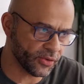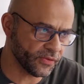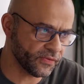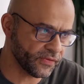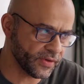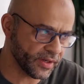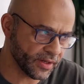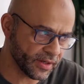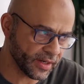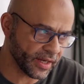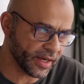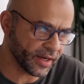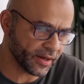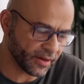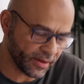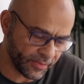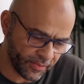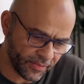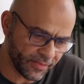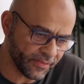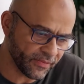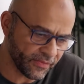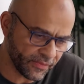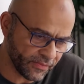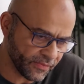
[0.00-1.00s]
would feel like
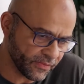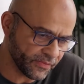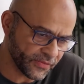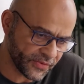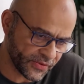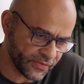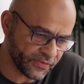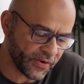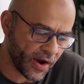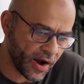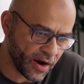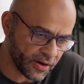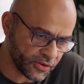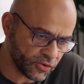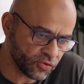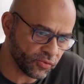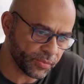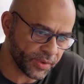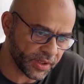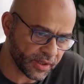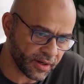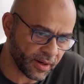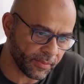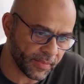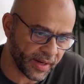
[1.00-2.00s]
it's hard to
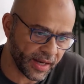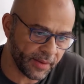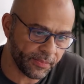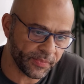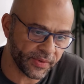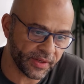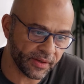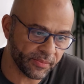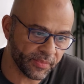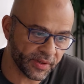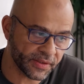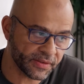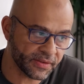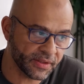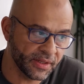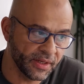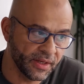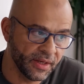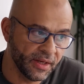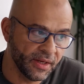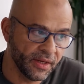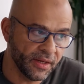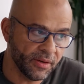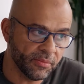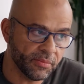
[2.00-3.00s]
become happy. But
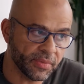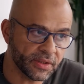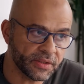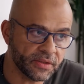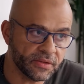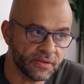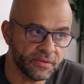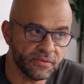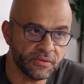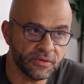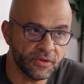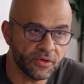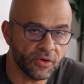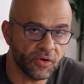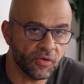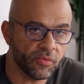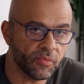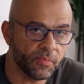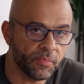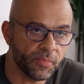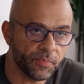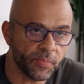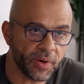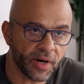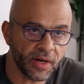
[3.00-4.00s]
you
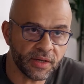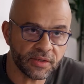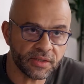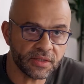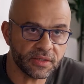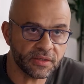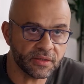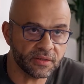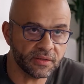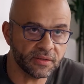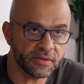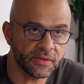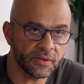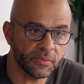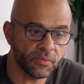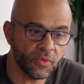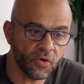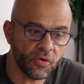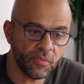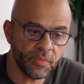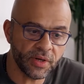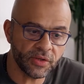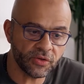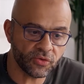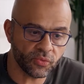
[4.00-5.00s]
know, past the
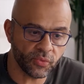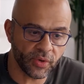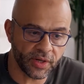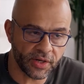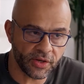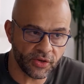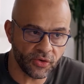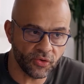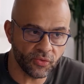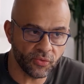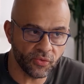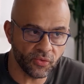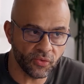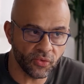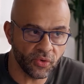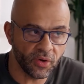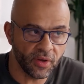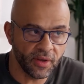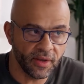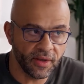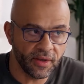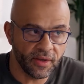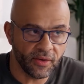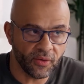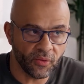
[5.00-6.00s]
moment where you
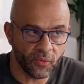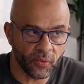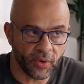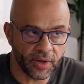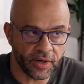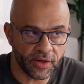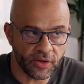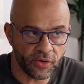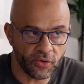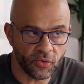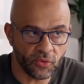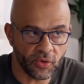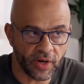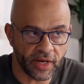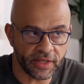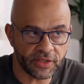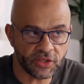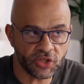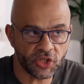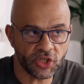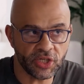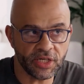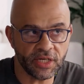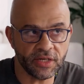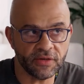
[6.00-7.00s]

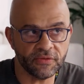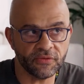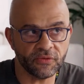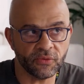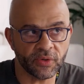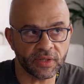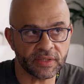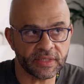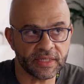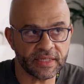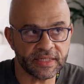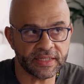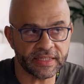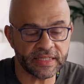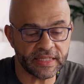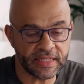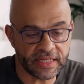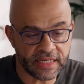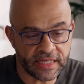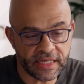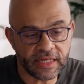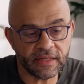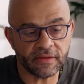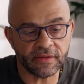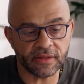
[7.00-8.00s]
achieve what is
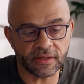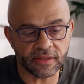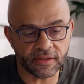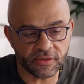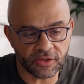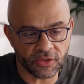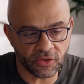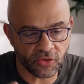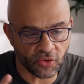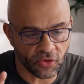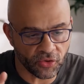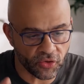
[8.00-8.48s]
needed, you